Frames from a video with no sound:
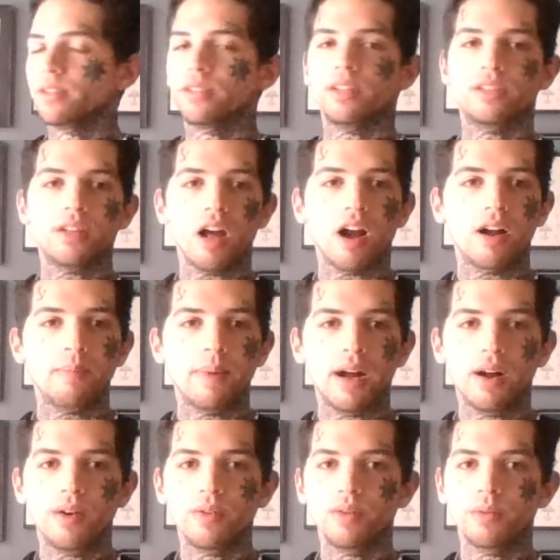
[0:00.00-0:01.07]
to talk
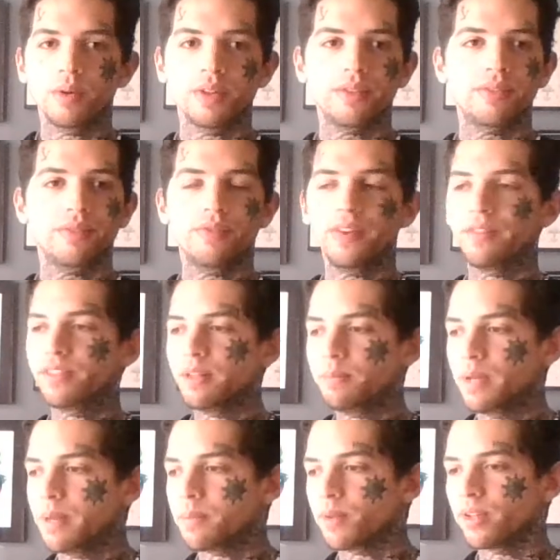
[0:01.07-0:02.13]
about with 50
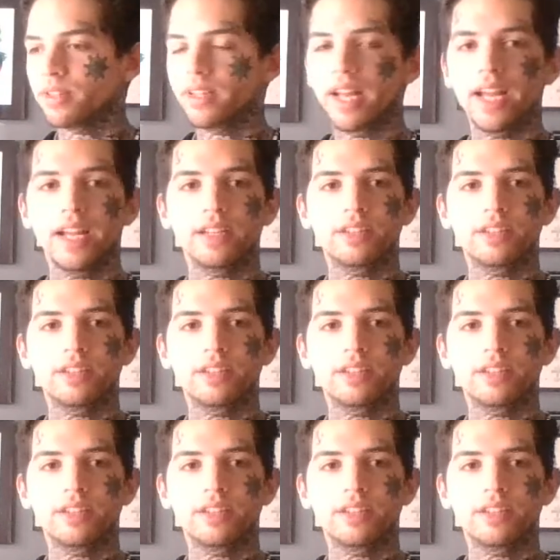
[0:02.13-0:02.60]
people a day,